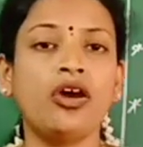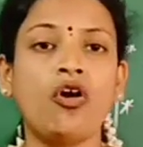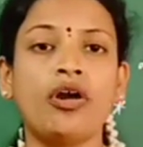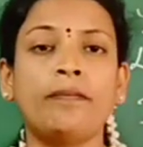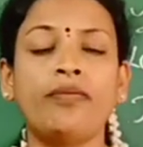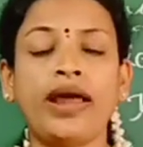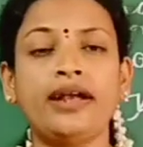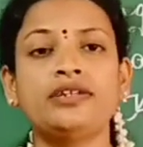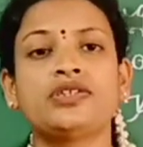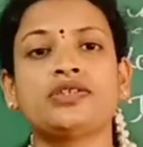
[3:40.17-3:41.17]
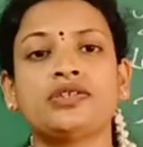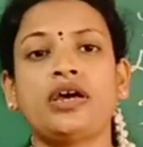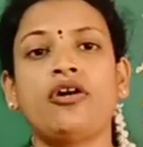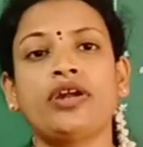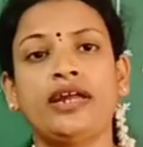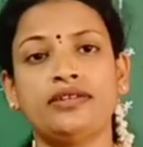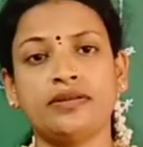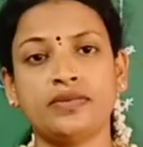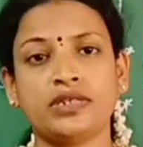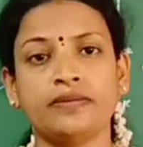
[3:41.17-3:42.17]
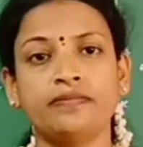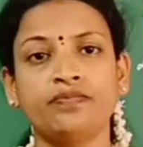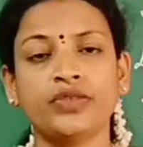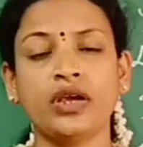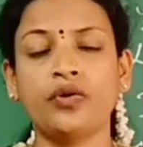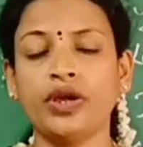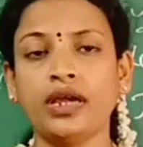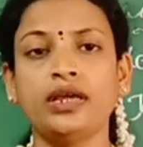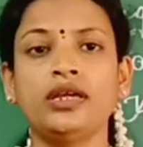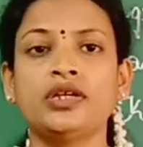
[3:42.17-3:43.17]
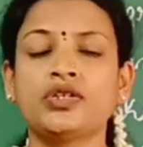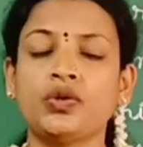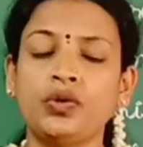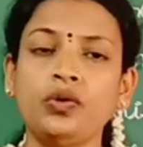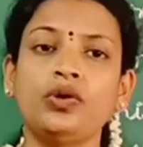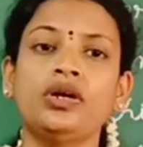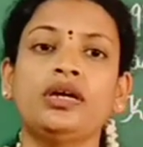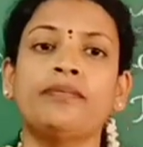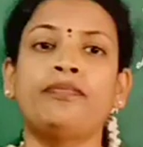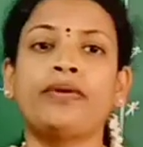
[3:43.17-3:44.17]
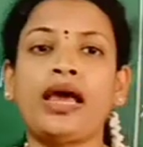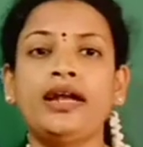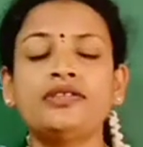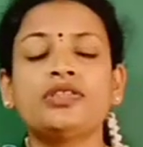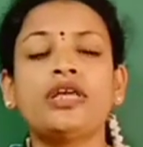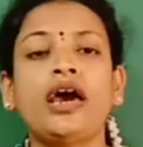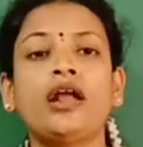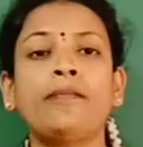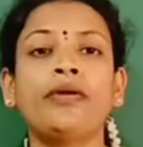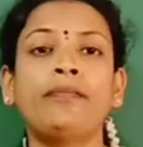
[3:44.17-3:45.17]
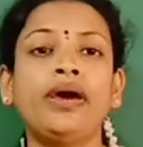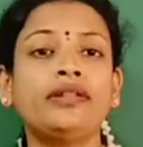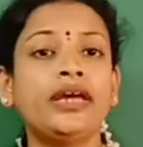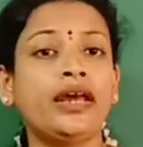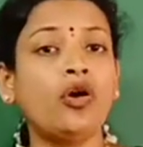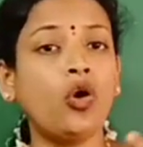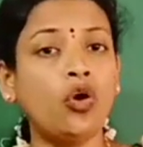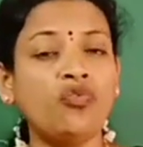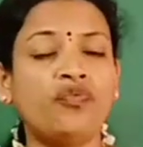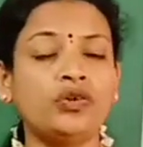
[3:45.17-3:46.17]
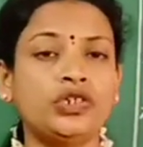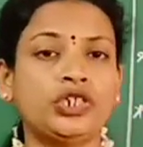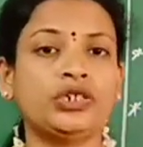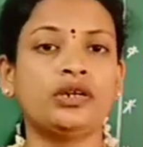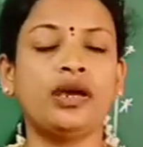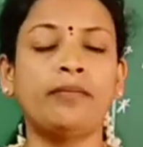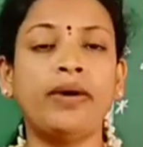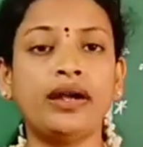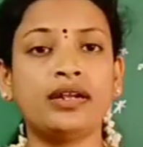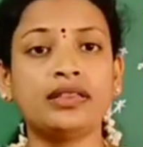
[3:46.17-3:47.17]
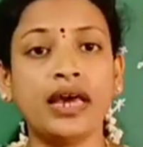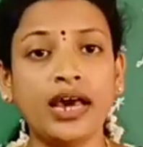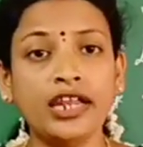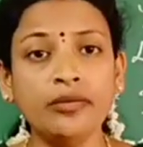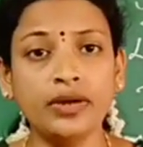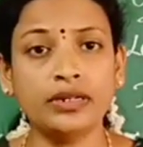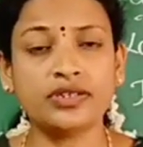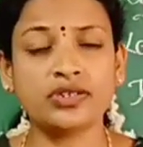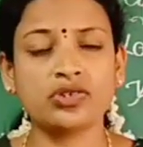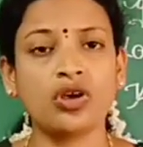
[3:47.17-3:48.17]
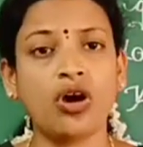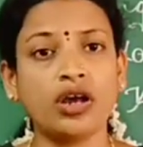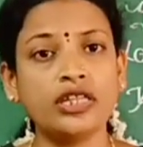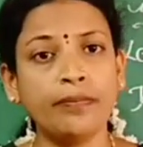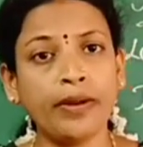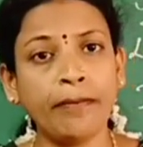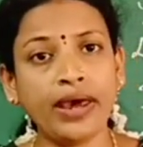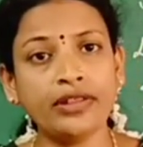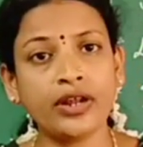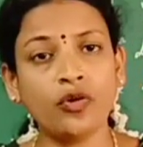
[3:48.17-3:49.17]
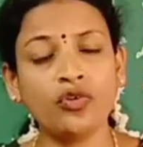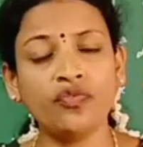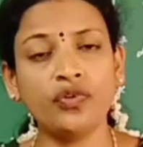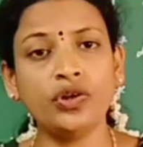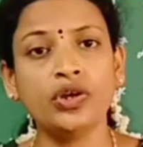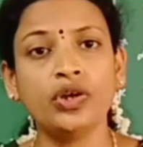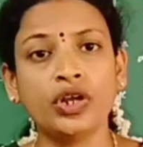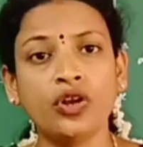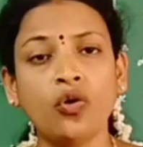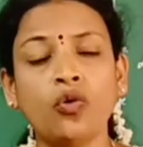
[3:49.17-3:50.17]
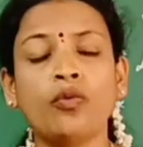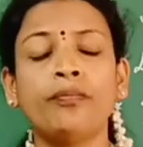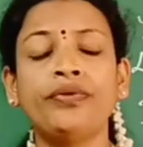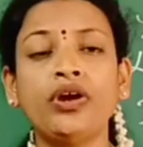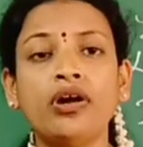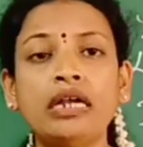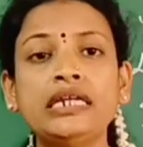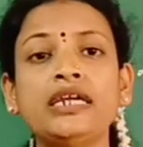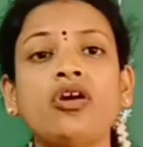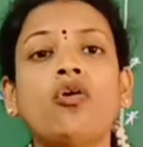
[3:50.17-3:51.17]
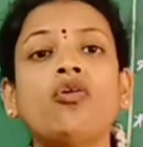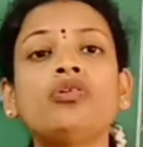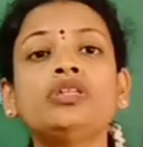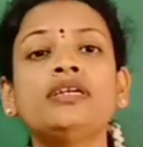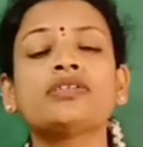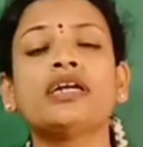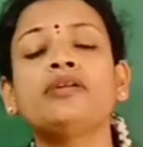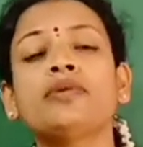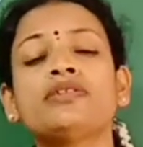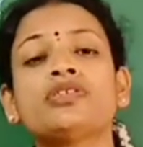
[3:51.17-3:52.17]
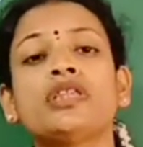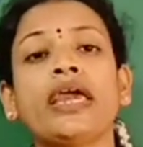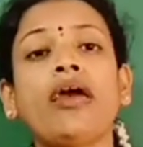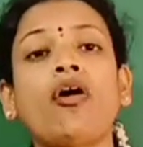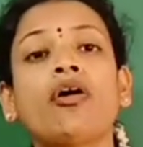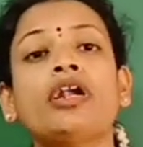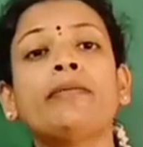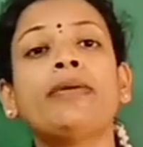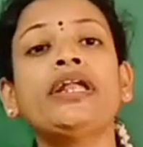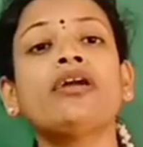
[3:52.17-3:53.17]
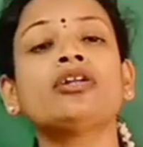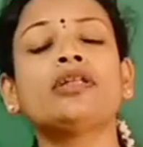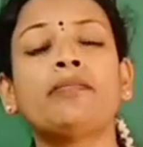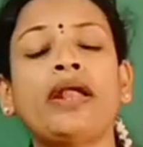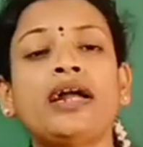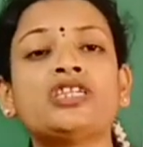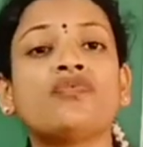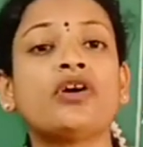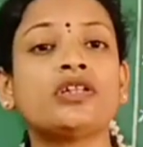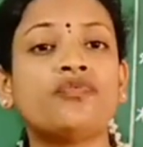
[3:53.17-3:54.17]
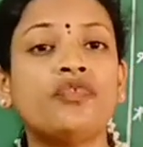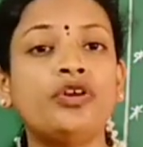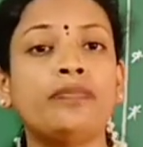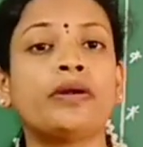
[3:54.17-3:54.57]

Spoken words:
plants organisms. Okay, so plants, they are prepare their own food, but the animals, are they prepare their own food? No, purely all these animals, they are depending on the plants for the food